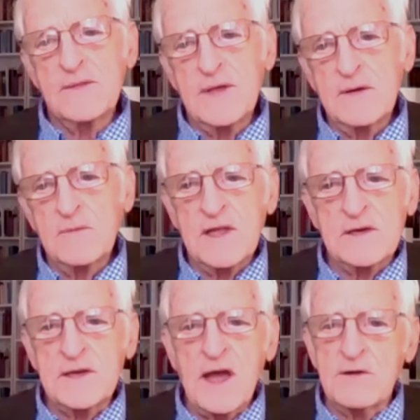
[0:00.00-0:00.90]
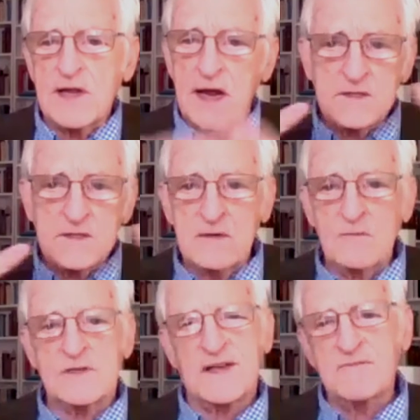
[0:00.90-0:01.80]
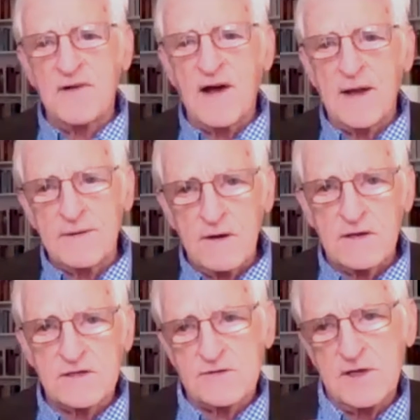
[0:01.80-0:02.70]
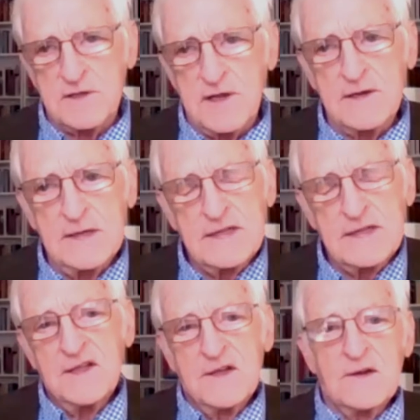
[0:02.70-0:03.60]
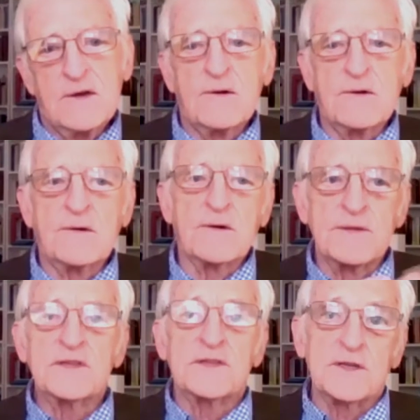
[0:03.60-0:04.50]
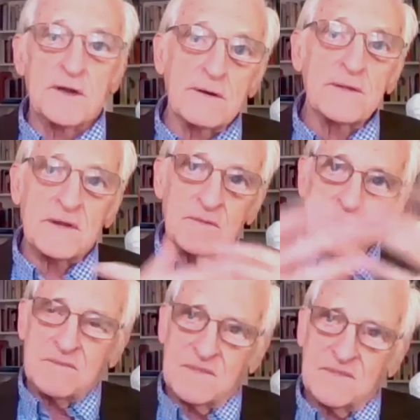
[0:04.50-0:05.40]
that an entire continent was on fire, Australia, or this year that